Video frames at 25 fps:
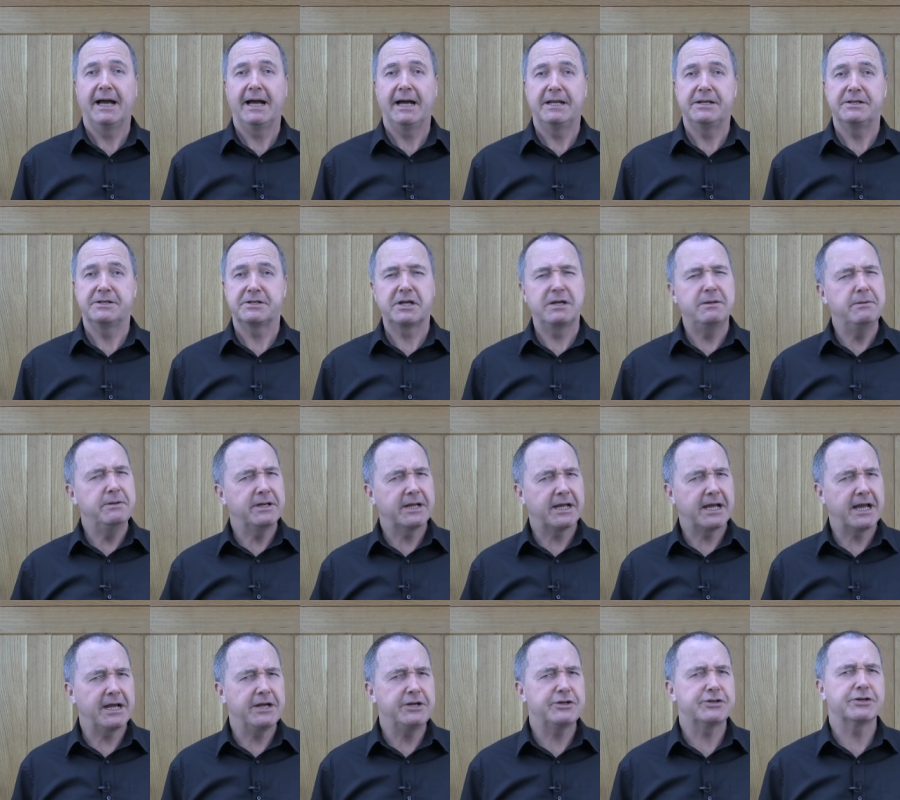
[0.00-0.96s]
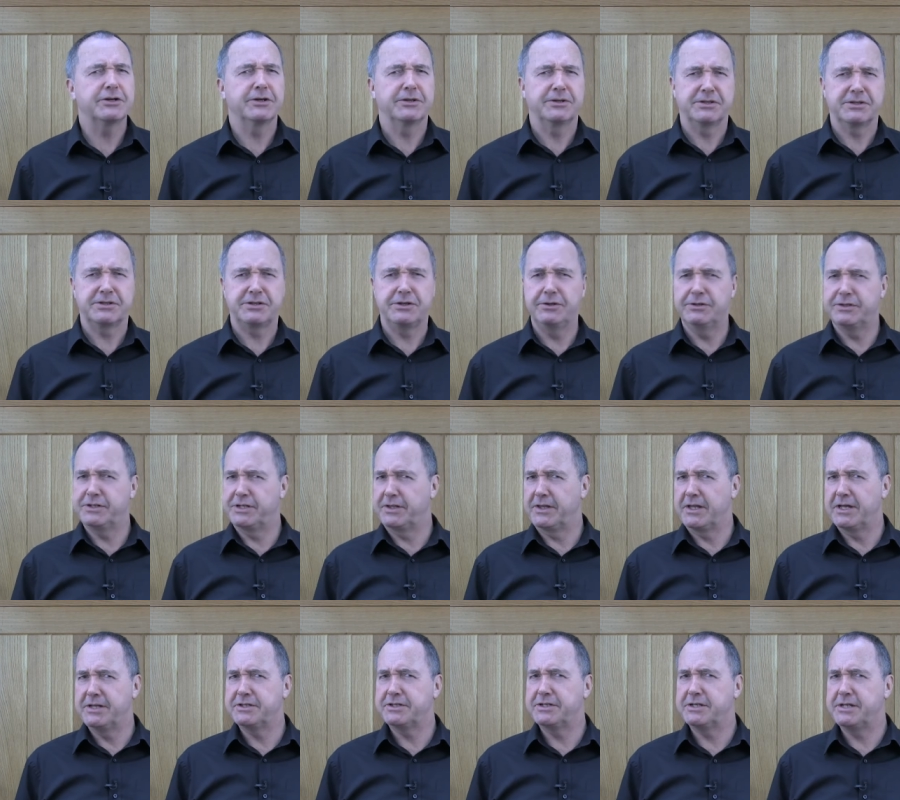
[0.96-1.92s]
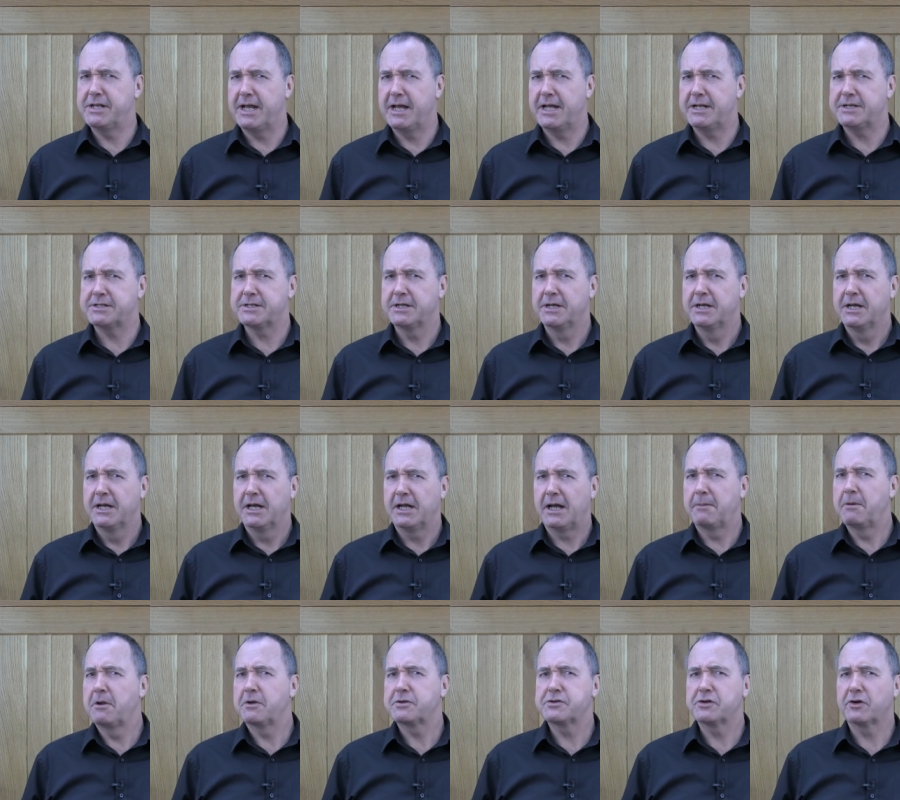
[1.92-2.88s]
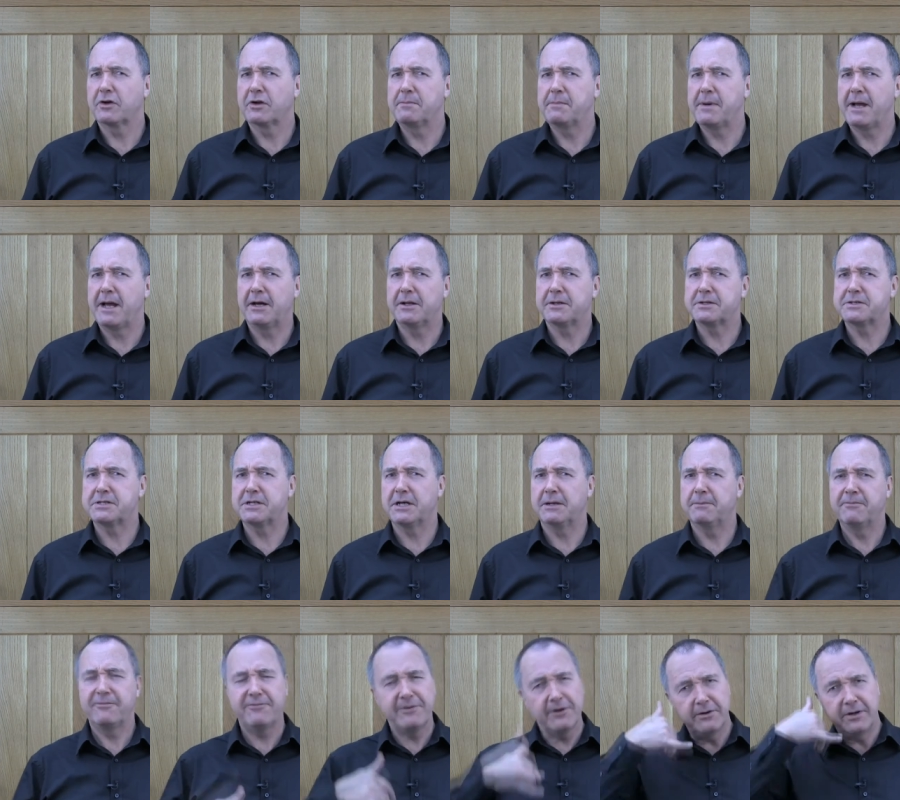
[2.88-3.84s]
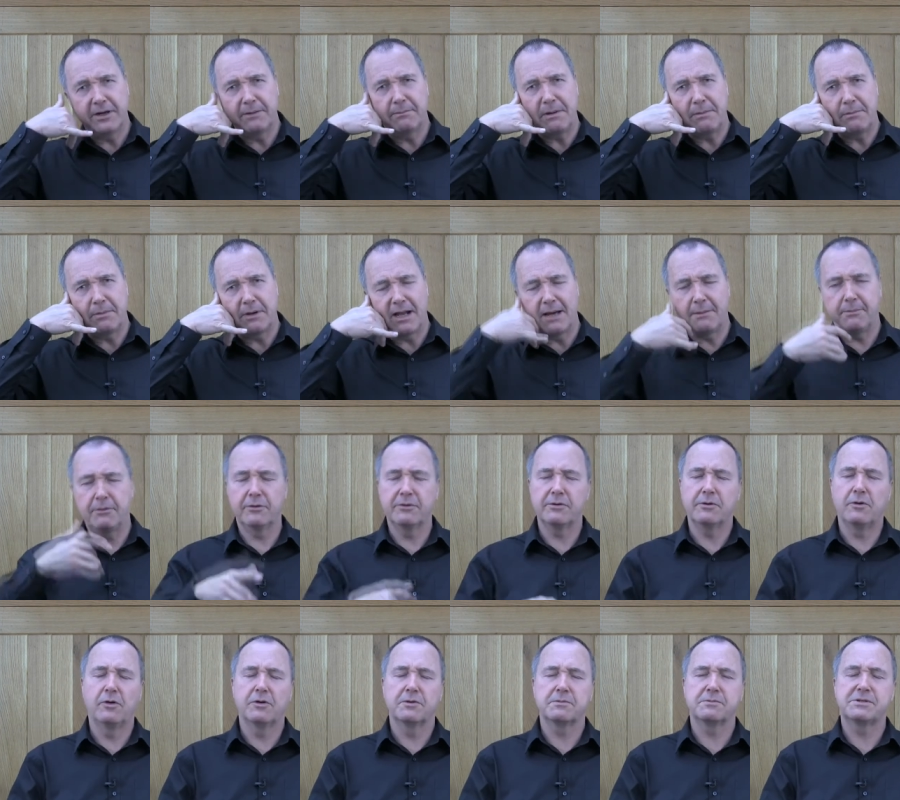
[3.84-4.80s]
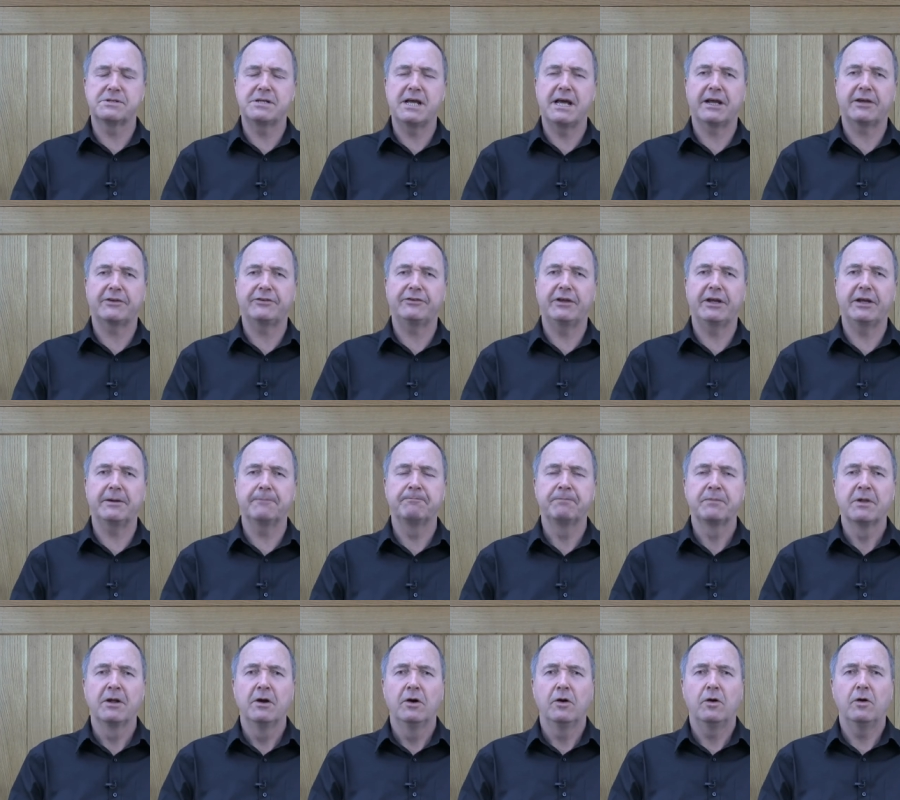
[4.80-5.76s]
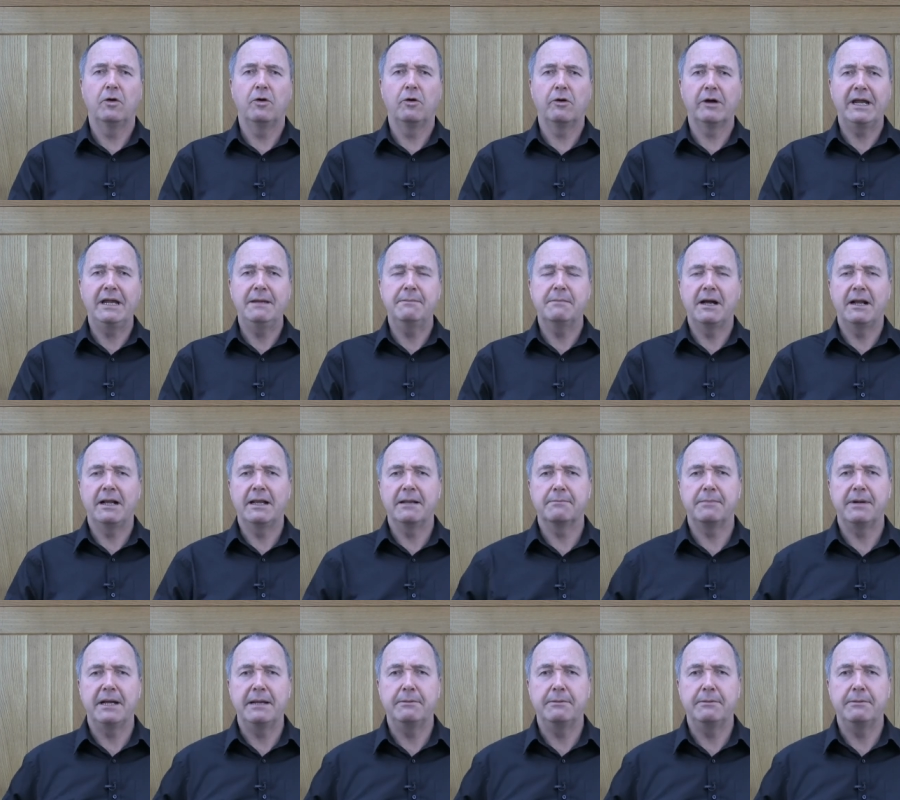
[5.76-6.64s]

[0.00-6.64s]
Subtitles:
and communications using the internet. I'm not talking about phoning people up or texting or emailing